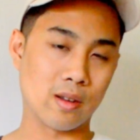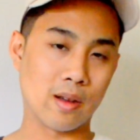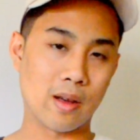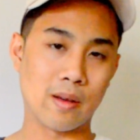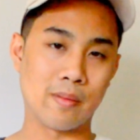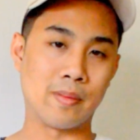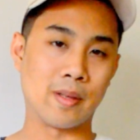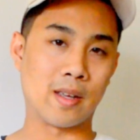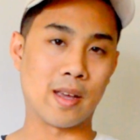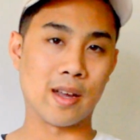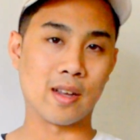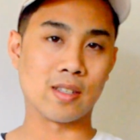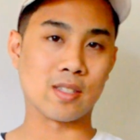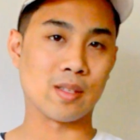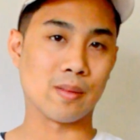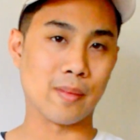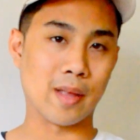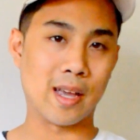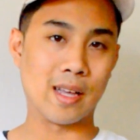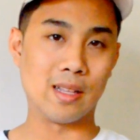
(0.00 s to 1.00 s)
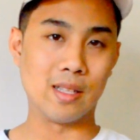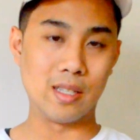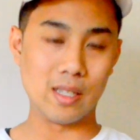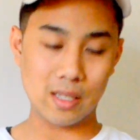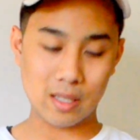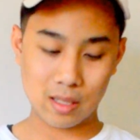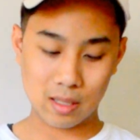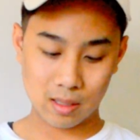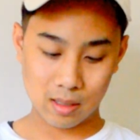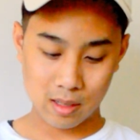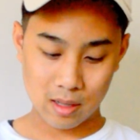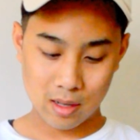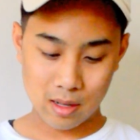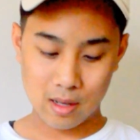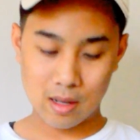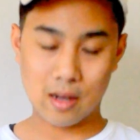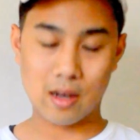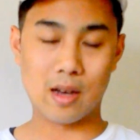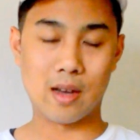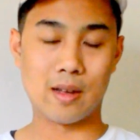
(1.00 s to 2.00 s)
I've been getting some light leaks,
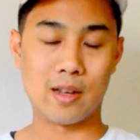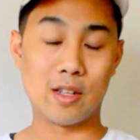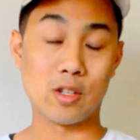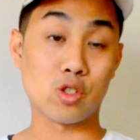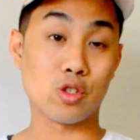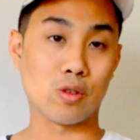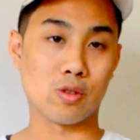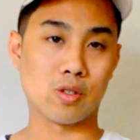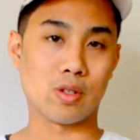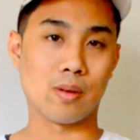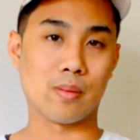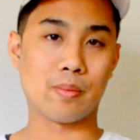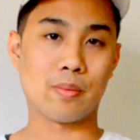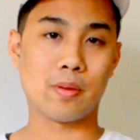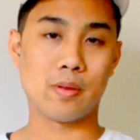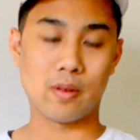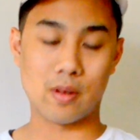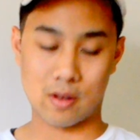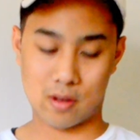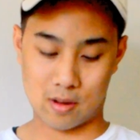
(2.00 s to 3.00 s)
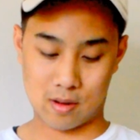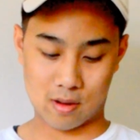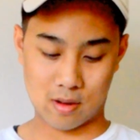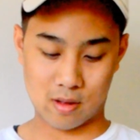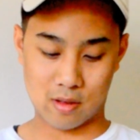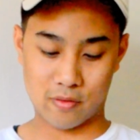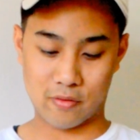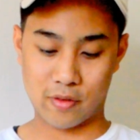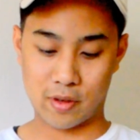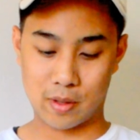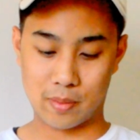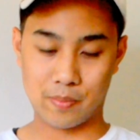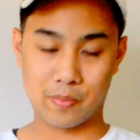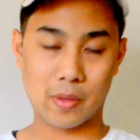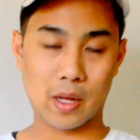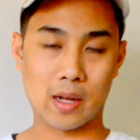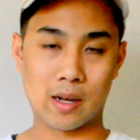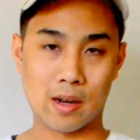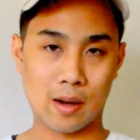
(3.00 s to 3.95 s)
and it shows up on the film, and